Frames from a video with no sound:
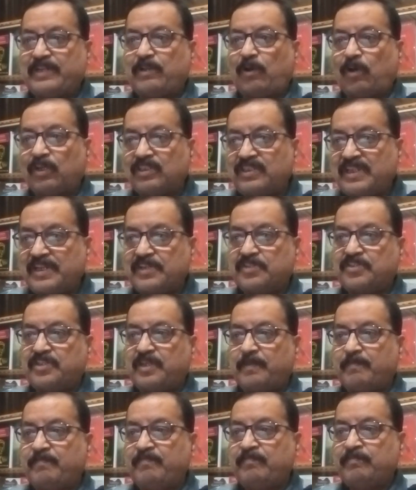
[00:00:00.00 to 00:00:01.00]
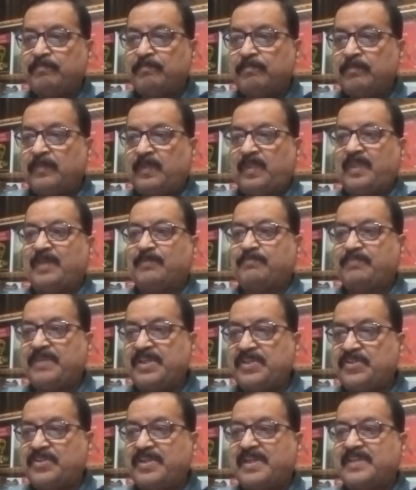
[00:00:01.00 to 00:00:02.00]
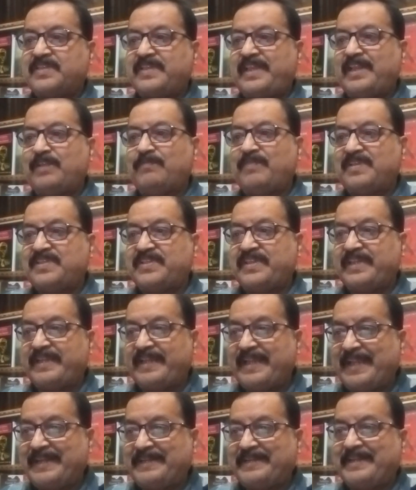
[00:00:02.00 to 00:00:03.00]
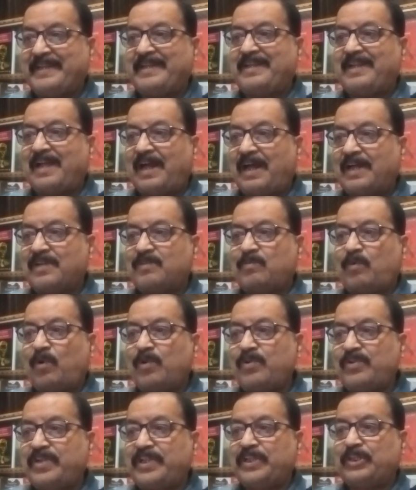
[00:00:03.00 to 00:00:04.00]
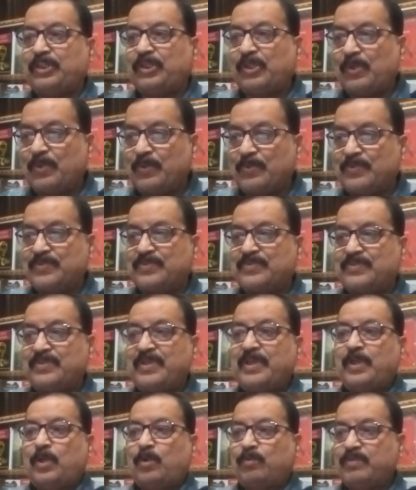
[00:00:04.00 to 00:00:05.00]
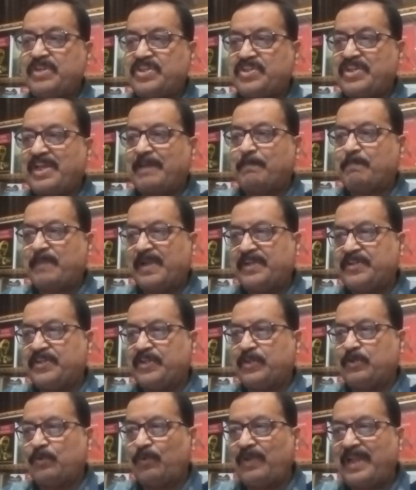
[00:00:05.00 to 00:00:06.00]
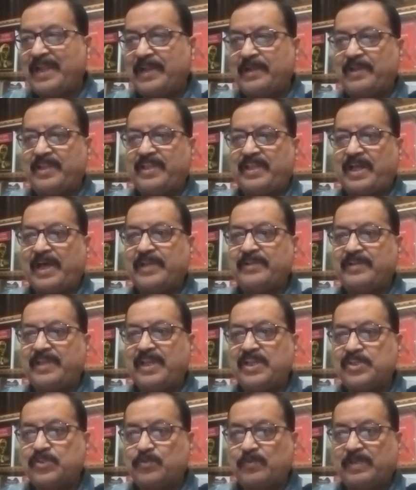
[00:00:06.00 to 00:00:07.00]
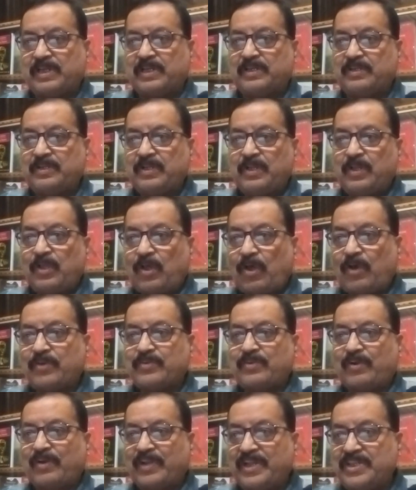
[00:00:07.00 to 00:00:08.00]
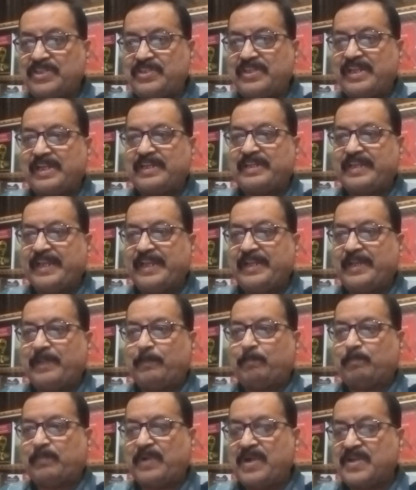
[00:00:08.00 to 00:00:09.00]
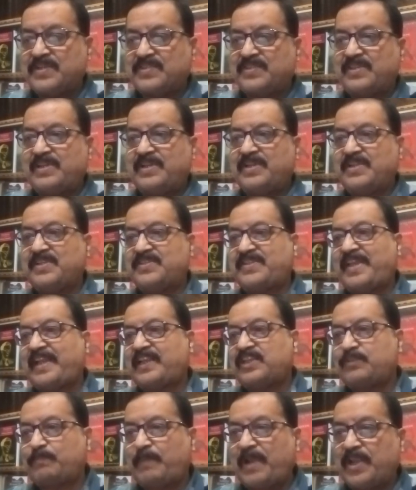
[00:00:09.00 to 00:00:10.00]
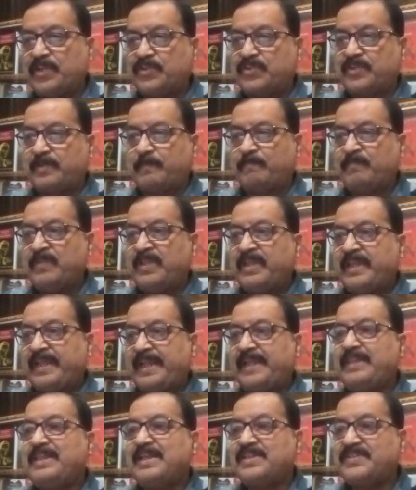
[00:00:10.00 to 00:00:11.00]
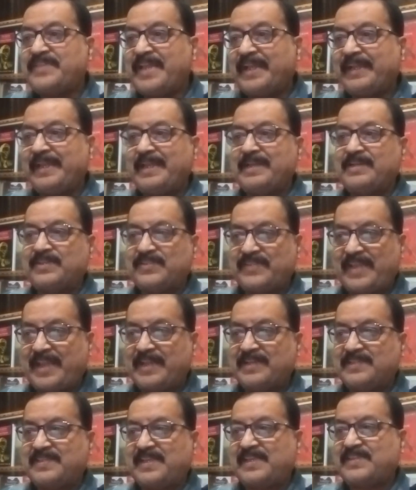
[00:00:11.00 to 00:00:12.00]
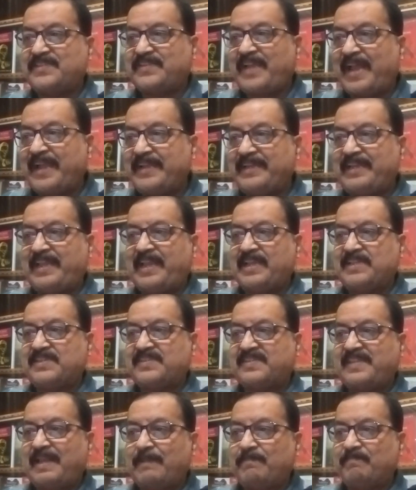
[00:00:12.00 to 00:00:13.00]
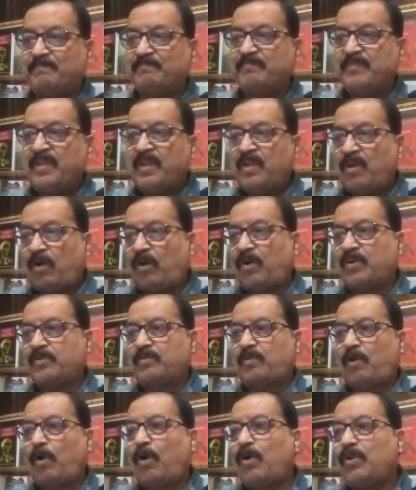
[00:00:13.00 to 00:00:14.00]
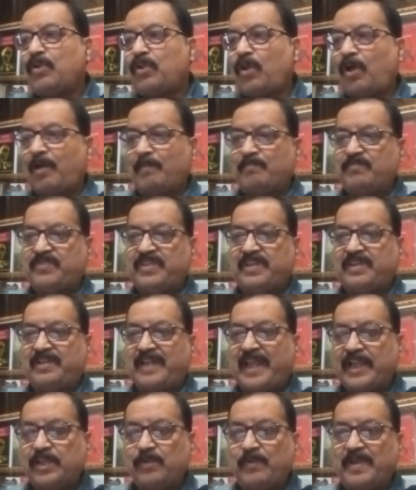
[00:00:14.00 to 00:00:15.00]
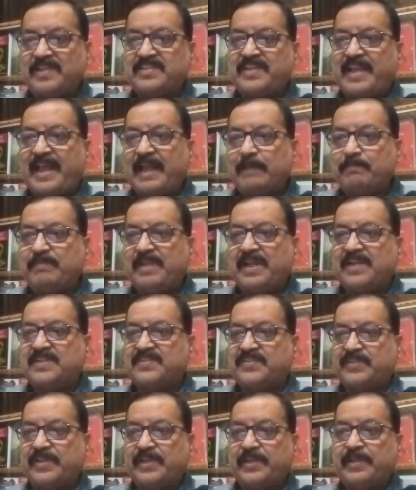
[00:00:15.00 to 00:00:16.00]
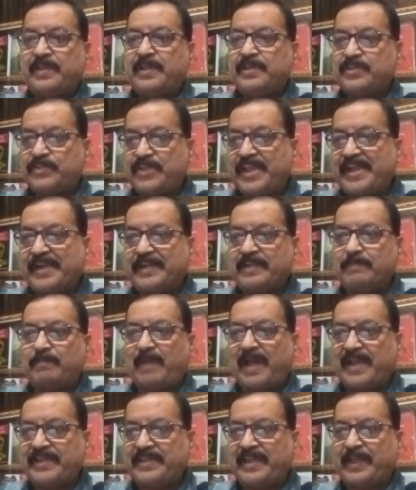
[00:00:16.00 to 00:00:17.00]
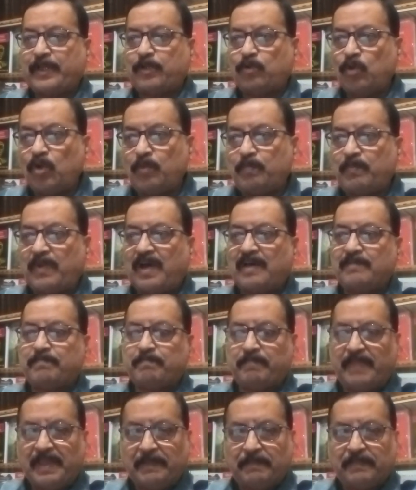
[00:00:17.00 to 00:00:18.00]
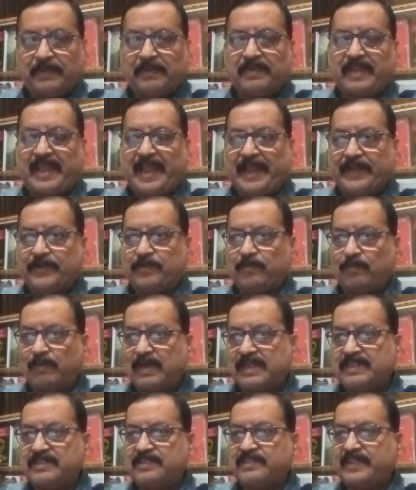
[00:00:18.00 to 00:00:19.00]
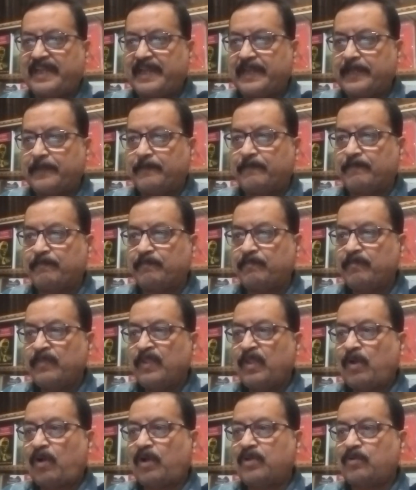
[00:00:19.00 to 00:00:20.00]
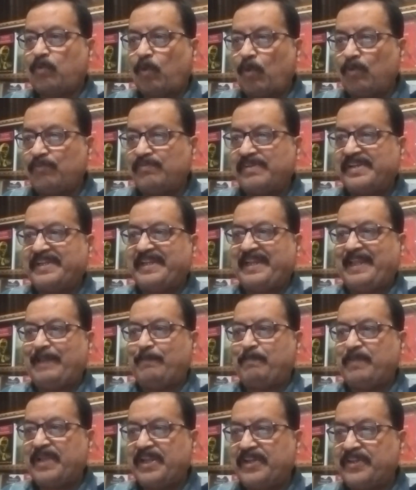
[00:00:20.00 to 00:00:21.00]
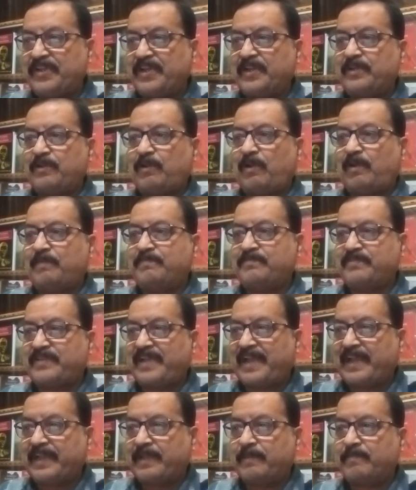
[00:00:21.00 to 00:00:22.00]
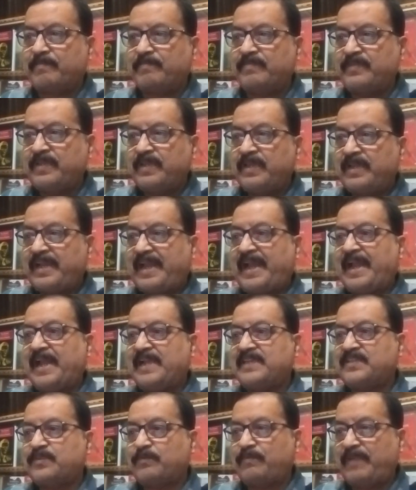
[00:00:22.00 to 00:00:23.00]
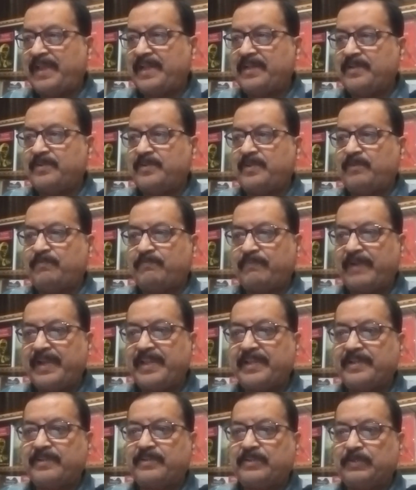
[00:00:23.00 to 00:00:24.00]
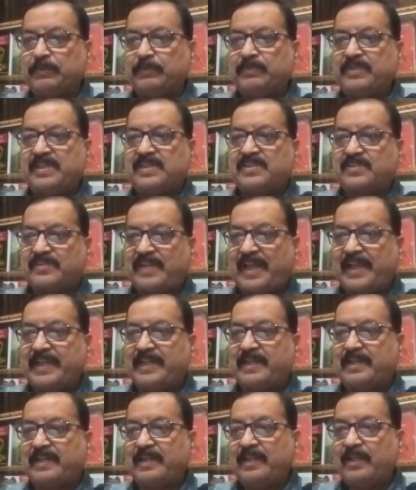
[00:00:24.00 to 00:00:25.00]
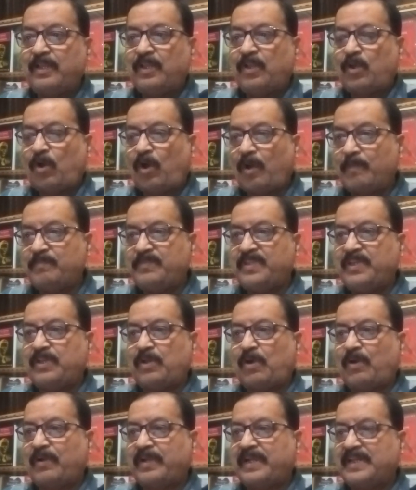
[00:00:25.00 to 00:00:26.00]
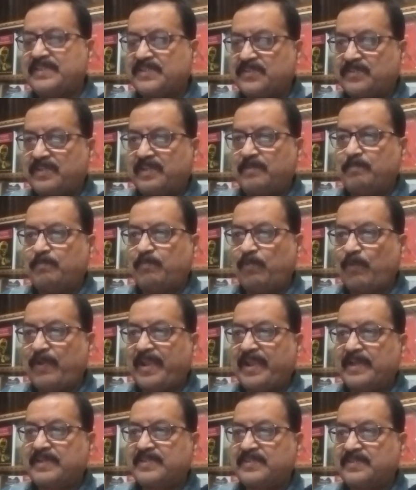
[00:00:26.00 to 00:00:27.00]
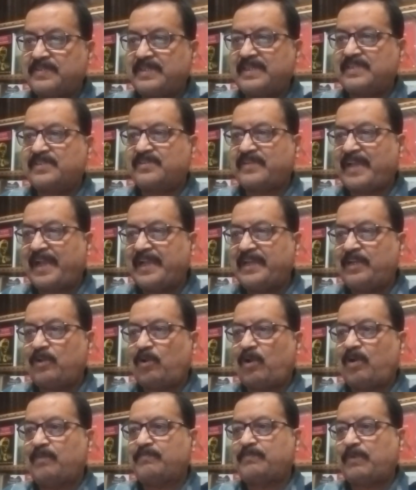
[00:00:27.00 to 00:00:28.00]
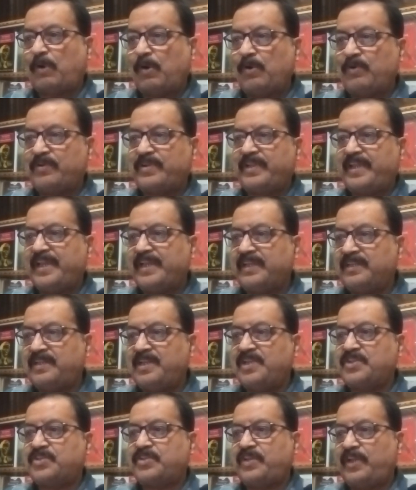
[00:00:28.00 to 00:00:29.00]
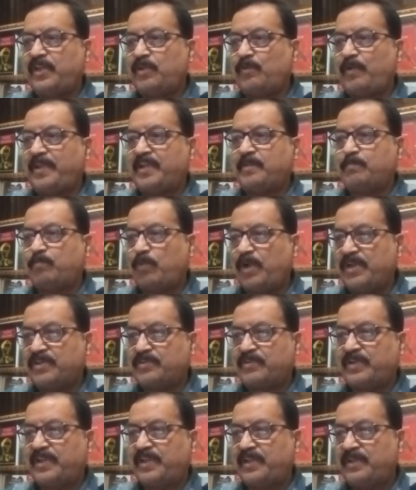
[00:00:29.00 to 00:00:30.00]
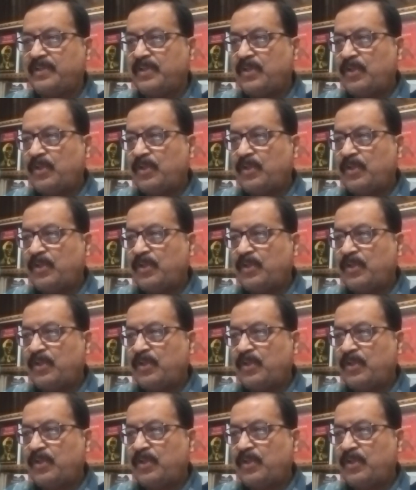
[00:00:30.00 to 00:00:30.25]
authorship. The features investigated are only those which are particularly unusual or original in a person's expression. In the second sense, a style is some or all of the language habits shared by a group of people at one time or over a period of time, as when referring to the style of the Augustan poets, the style of Old English heroic poetry,